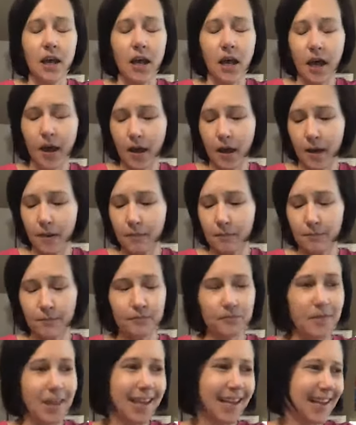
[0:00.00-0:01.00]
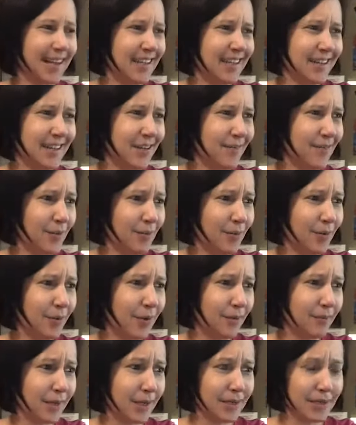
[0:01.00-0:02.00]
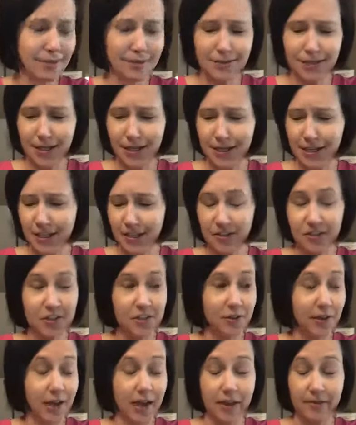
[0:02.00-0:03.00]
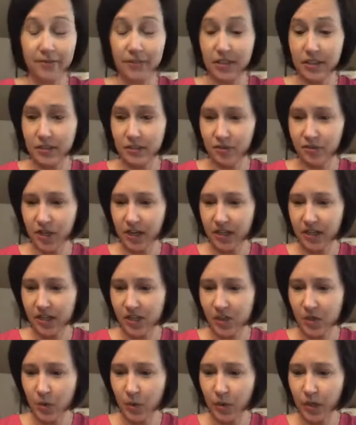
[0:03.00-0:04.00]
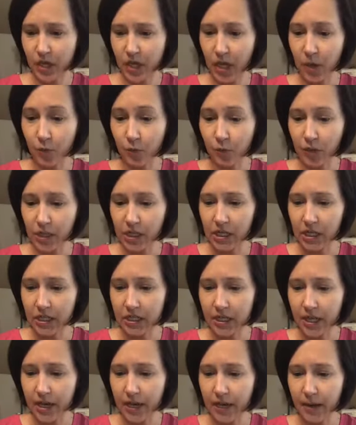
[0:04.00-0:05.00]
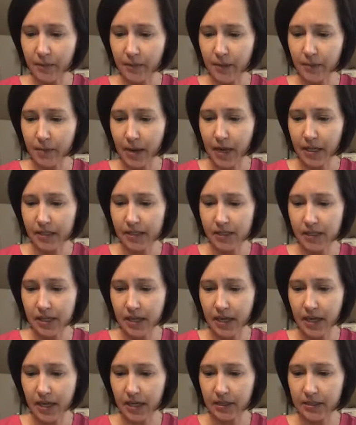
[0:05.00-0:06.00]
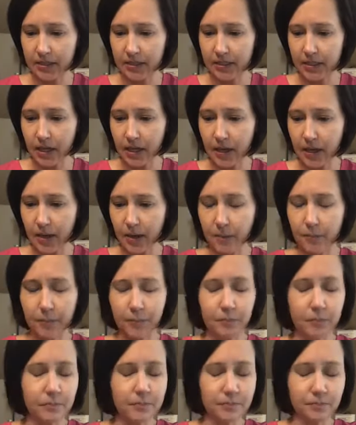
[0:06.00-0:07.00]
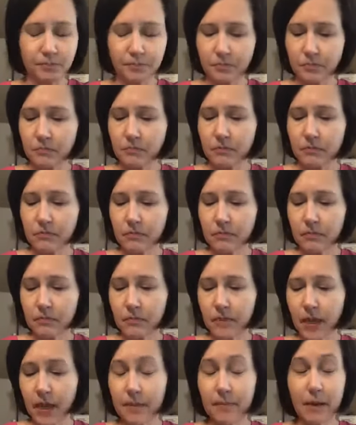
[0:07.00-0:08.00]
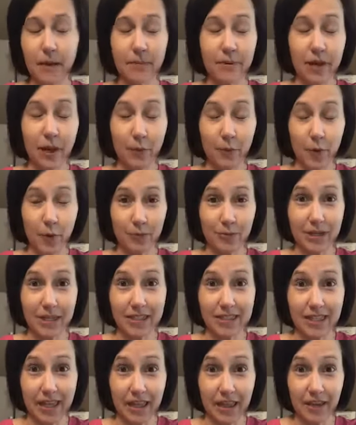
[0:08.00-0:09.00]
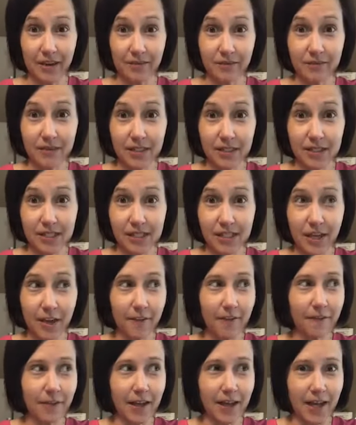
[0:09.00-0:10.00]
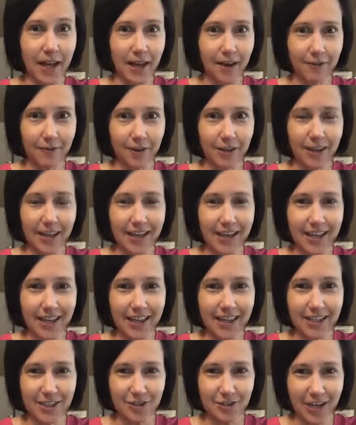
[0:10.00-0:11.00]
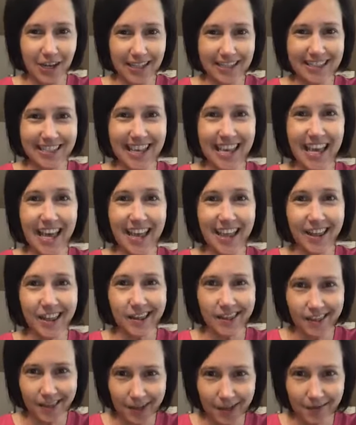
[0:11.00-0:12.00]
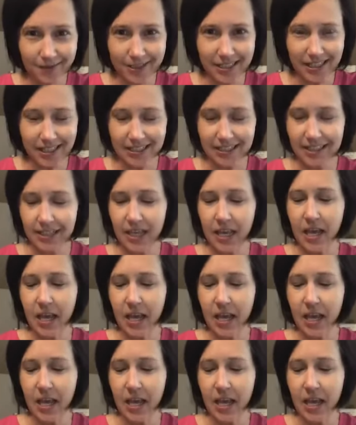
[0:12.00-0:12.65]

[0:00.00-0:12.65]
Um, and I didn't even pull up my notes on here, so I have to try to squint and read um, the balancing act. Um, and maybe I won't because I love this stuff, and every lady that tries it loves it.